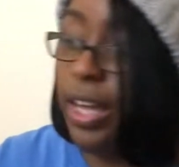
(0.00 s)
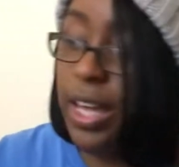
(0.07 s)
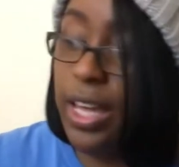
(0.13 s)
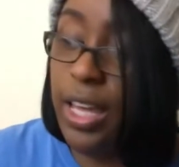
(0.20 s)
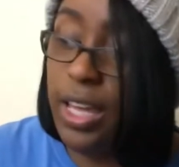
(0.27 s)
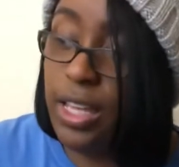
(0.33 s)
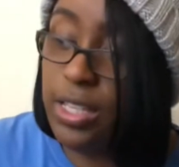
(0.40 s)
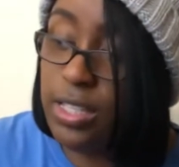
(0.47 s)

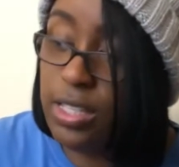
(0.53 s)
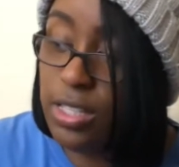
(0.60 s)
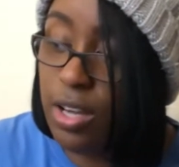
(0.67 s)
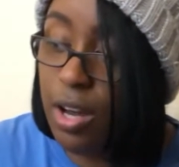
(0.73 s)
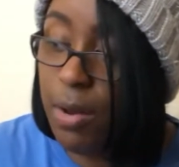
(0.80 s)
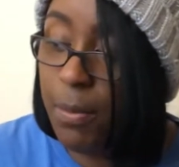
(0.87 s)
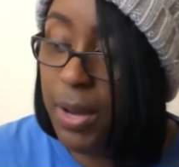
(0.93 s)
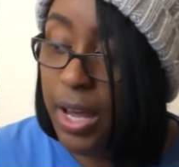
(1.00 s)
is
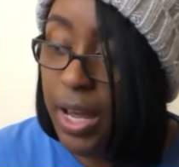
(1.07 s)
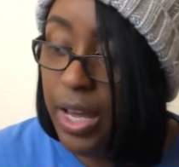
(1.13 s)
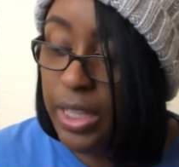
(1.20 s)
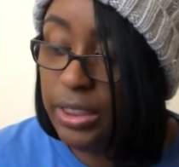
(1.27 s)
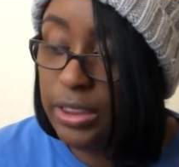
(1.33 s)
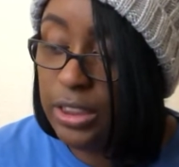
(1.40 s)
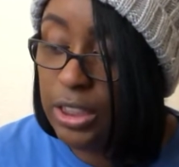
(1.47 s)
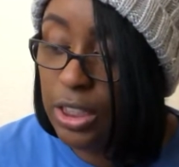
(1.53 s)
some
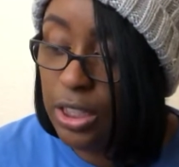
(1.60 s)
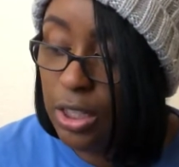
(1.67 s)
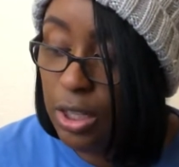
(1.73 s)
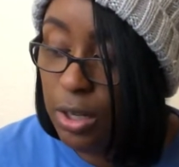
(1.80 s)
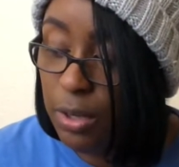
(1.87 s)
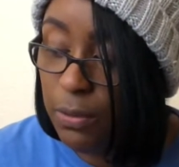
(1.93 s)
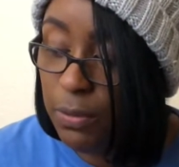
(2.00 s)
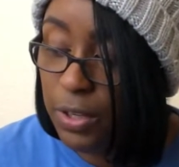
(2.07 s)

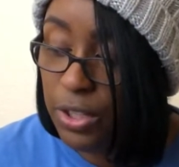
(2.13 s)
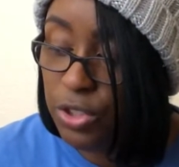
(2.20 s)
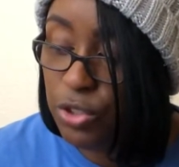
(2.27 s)
Dove